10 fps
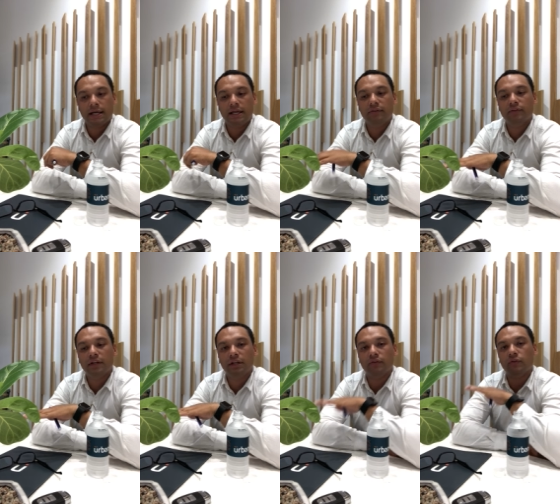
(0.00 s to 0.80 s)

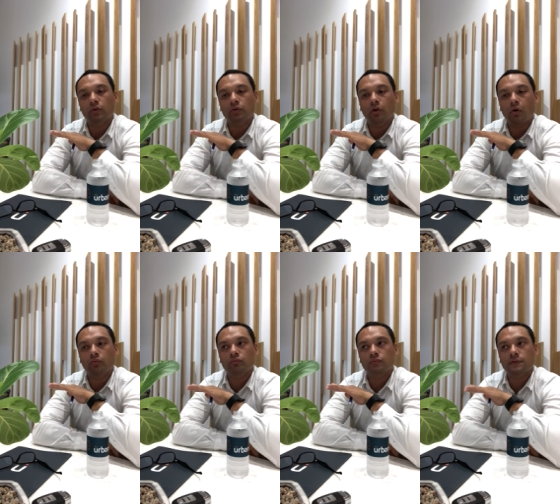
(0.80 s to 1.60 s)
even if you
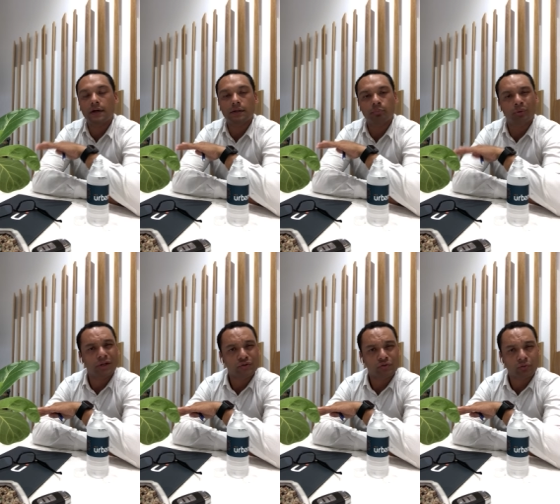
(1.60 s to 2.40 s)
don't take the
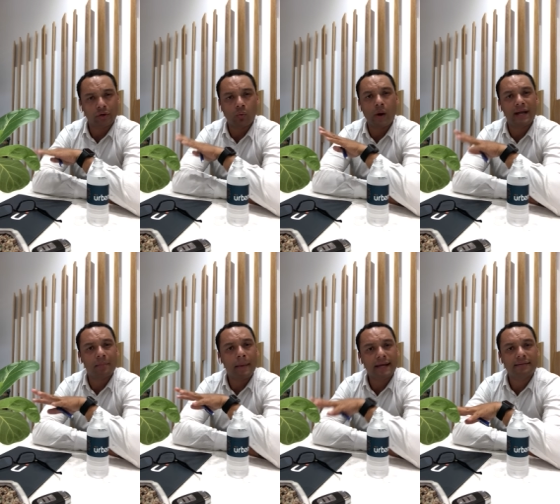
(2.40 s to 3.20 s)
plunge straight away
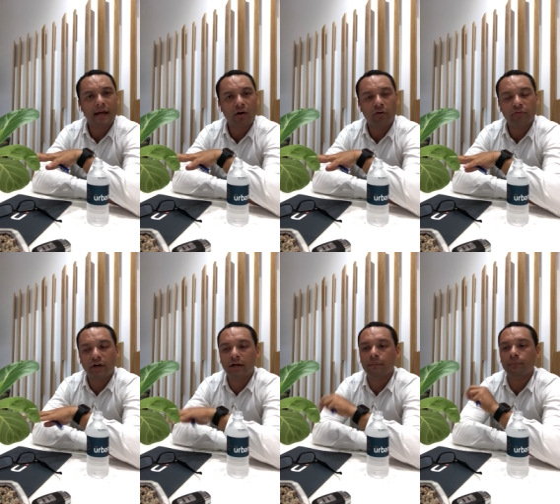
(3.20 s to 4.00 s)
and make that
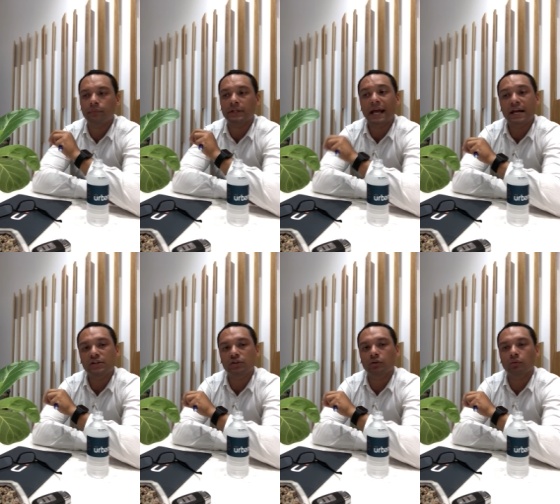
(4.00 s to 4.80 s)
offer, the
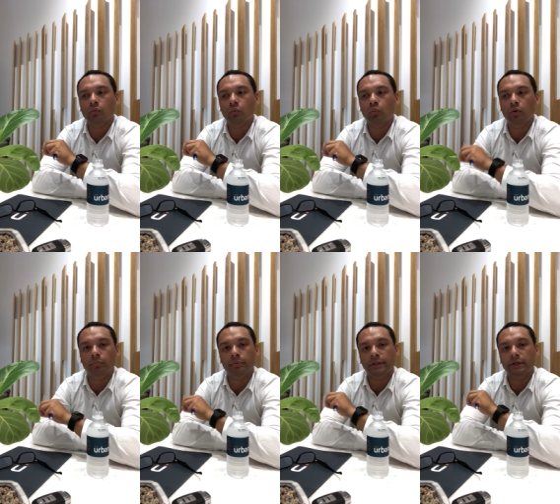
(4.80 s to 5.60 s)
agent will
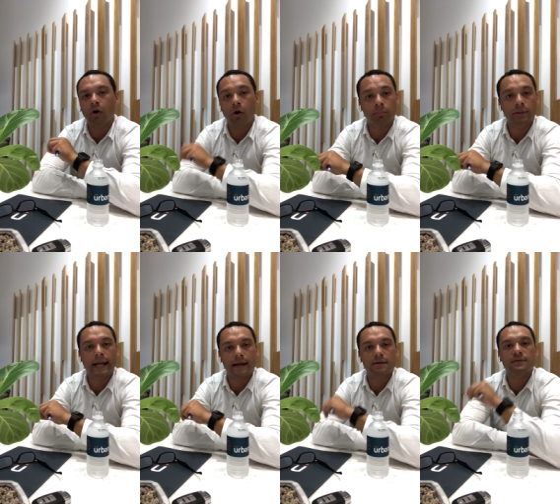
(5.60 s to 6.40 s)
be
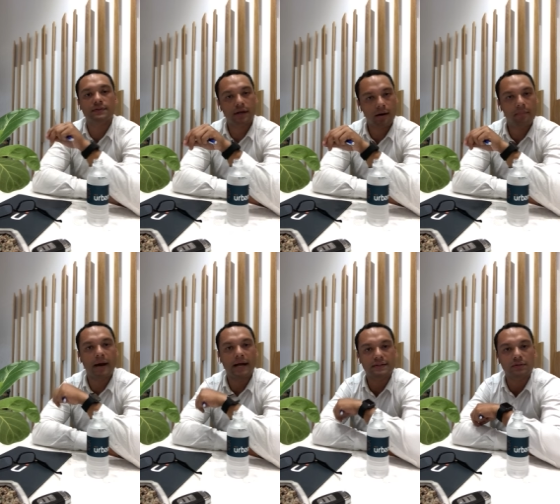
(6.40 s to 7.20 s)
obligated to come
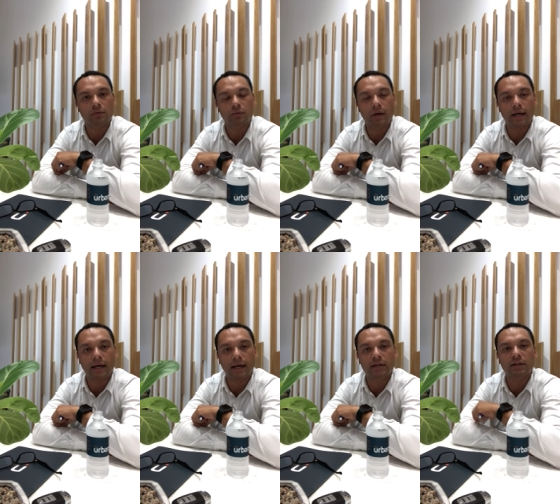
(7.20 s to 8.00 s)
back to you
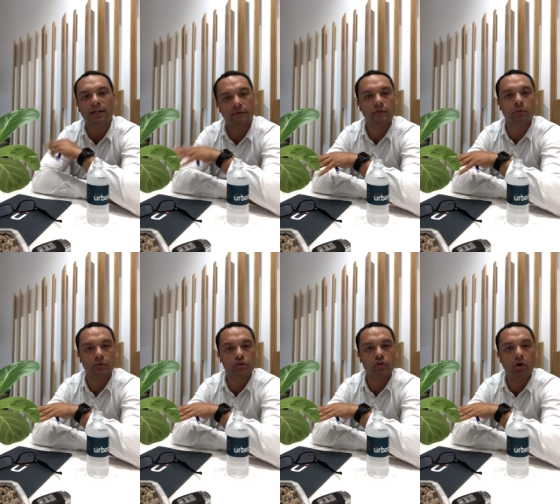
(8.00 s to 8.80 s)
and, give you
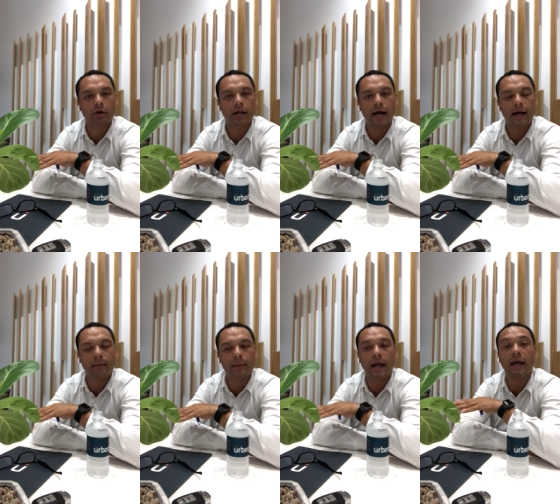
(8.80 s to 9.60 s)
a shot,
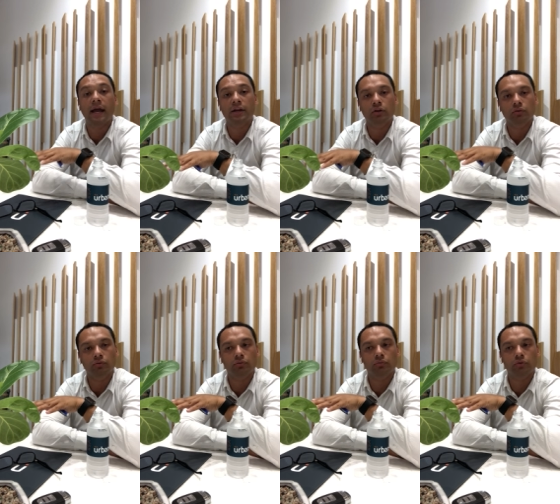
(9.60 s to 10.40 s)
um, and, and,
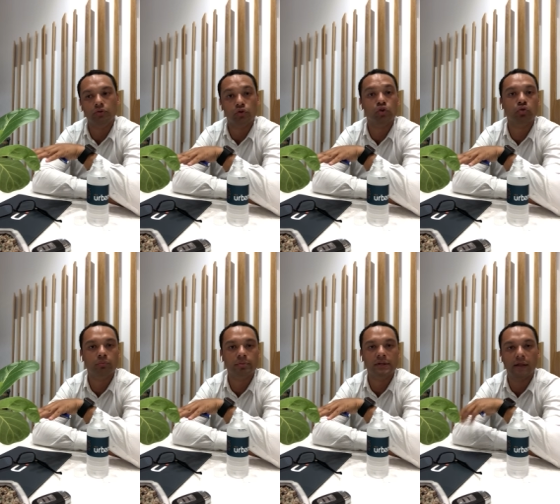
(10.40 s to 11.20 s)
you'll you
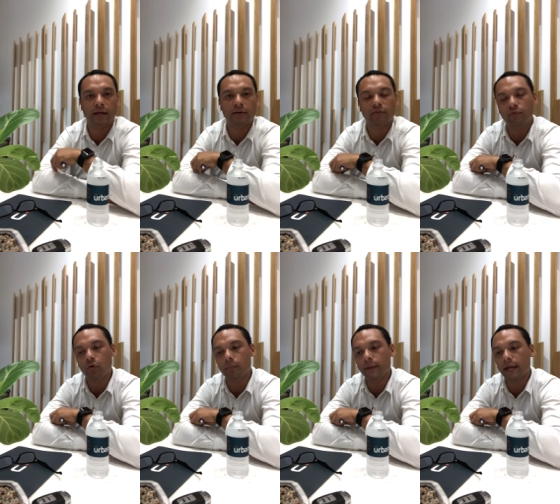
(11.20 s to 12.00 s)
should be then
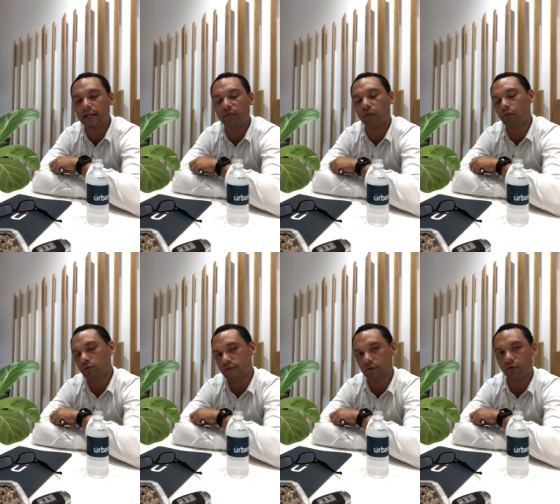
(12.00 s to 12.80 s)
informed that if there
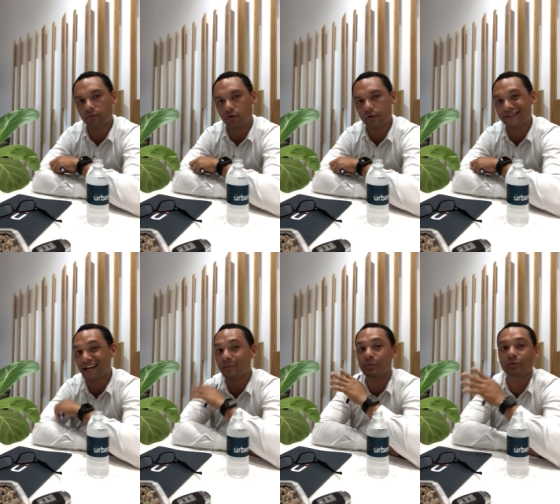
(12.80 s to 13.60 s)
is an offer on the
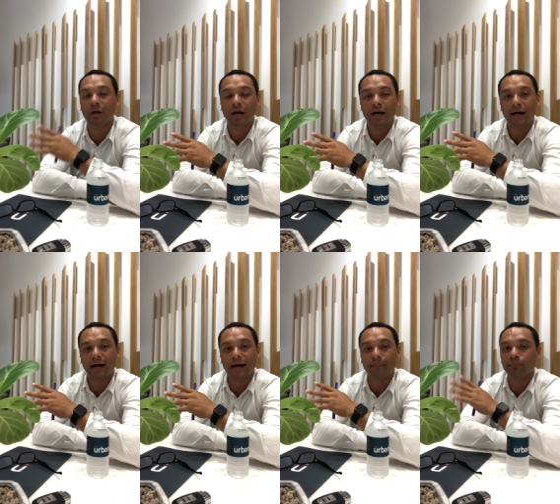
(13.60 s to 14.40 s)
table.
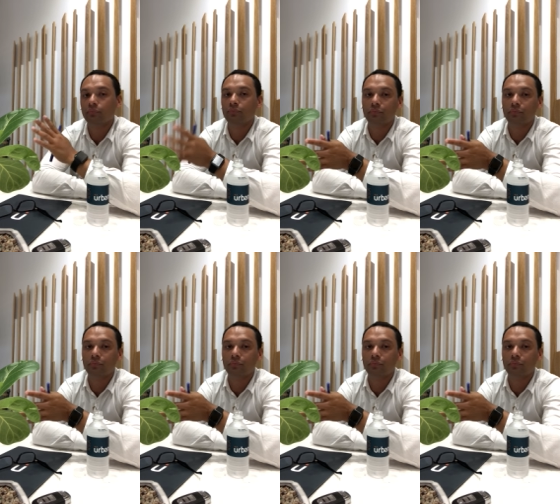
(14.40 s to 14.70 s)
Um,